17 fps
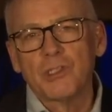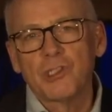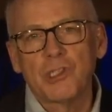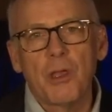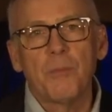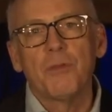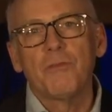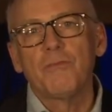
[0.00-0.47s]

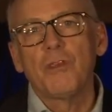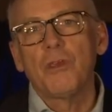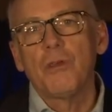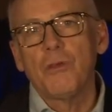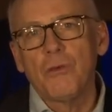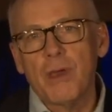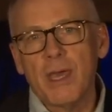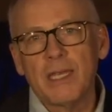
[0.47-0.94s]
Some of
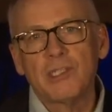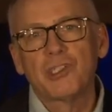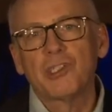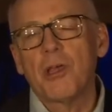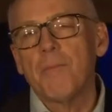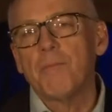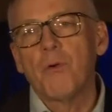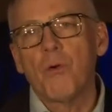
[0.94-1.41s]
you at
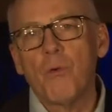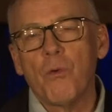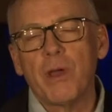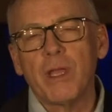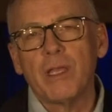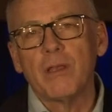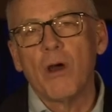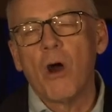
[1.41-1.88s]
some
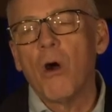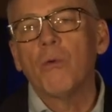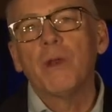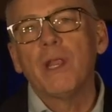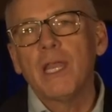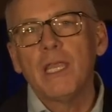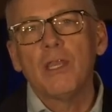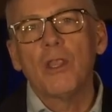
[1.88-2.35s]
point
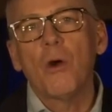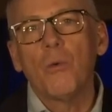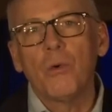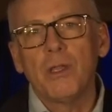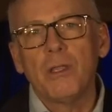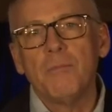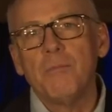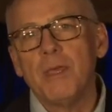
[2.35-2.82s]
already know
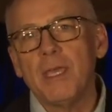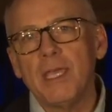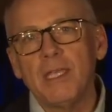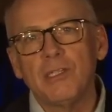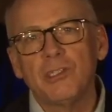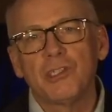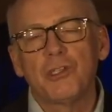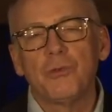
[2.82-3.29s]
what it
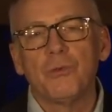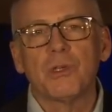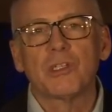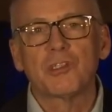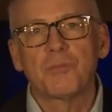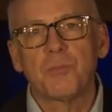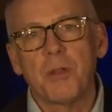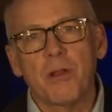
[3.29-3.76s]
means to
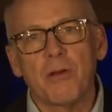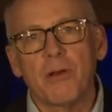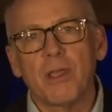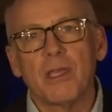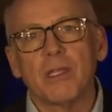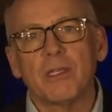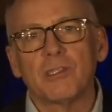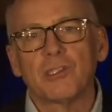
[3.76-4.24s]

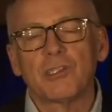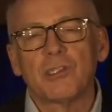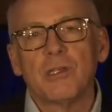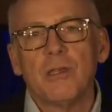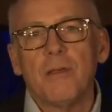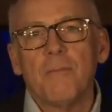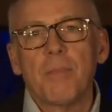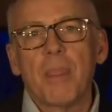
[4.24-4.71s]

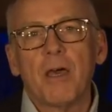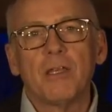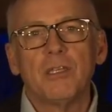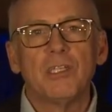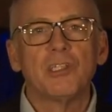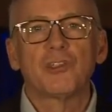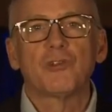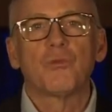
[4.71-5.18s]
experience a
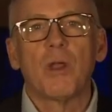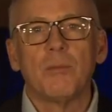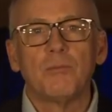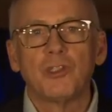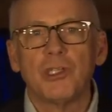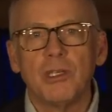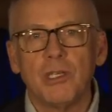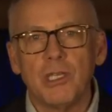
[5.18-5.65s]

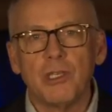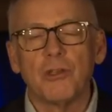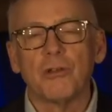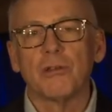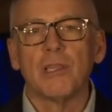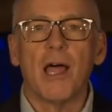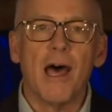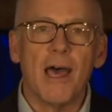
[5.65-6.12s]
disruption in
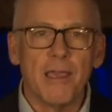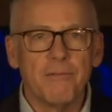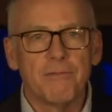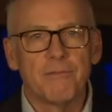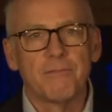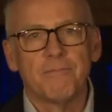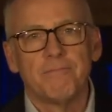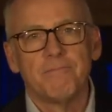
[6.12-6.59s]
your
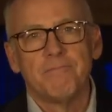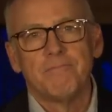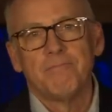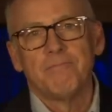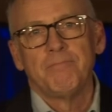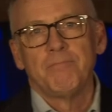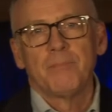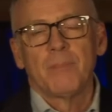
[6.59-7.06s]
life.
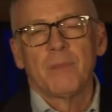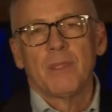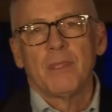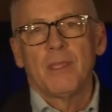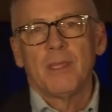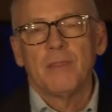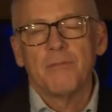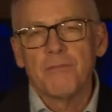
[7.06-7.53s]

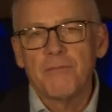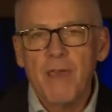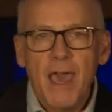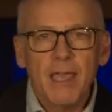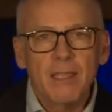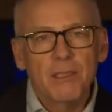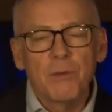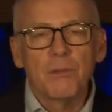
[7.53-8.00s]
And the
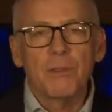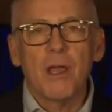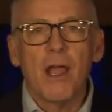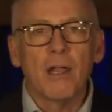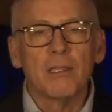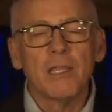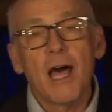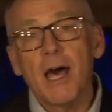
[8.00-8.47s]
fact that
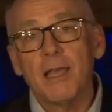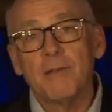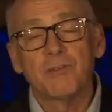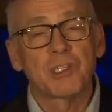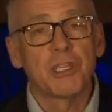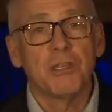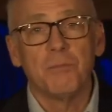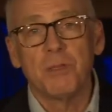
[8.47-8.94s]
our
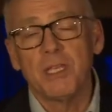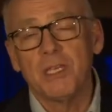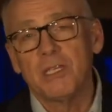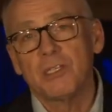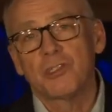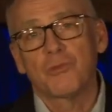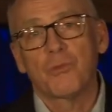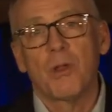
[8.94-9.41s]
lives can be
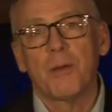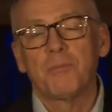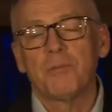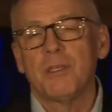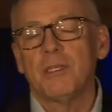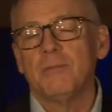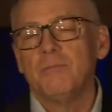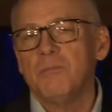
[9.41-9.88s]

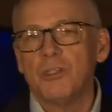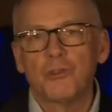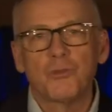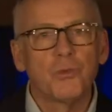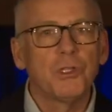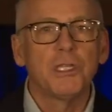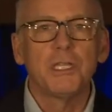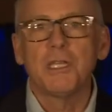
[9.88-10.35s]
disrupted
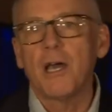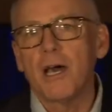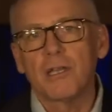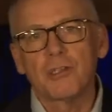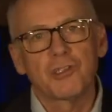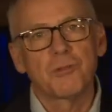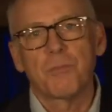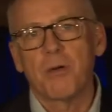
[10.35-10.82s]
is really
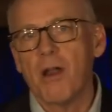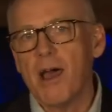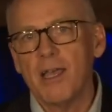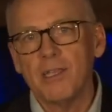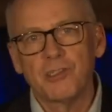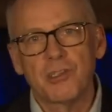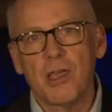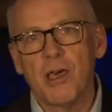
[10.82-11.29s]
not a
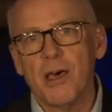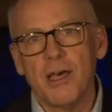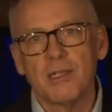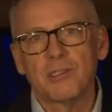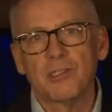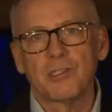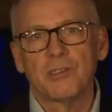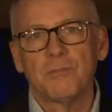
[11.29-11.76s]
surprise to
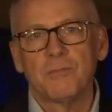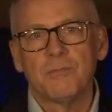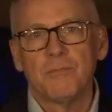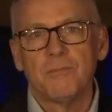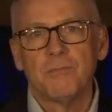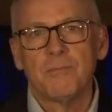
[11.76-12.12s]
us.